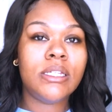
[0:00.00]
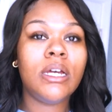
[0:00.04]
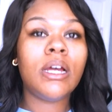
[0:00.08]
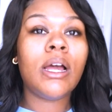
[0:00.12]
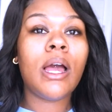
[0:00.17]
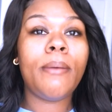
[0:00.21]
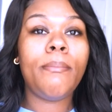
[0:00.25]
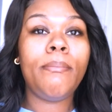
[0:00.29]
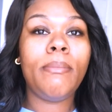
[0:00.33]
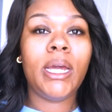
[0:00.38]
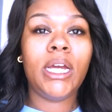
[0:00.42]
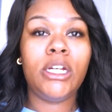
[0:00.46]

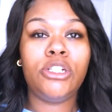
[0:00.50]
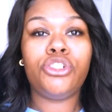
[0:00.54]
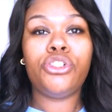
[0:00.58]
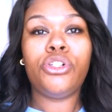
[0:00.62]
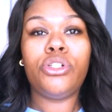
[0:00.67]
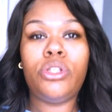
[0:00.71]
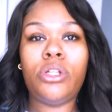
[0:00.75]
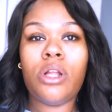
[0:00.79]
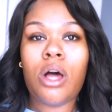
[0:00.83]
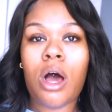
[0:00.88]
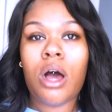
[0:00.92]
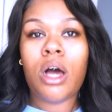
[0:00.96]
took a major
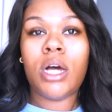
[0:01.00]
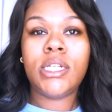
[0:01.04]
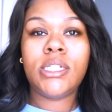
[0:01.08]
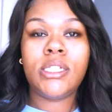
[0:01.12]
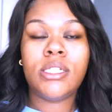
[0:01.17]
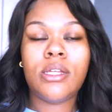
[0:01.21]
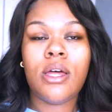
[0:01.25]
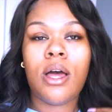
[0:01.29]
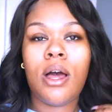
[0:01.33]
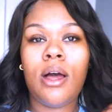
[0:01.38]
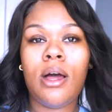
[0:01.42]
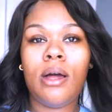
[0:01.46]

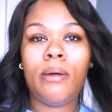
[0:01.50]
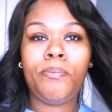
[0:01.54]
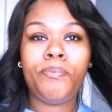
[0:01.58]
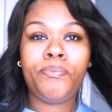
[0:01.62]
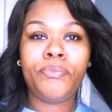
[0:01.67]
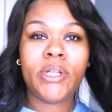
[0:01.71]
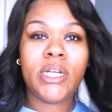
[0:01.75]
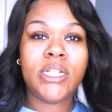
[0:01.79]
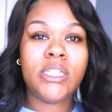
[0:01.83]
loss um,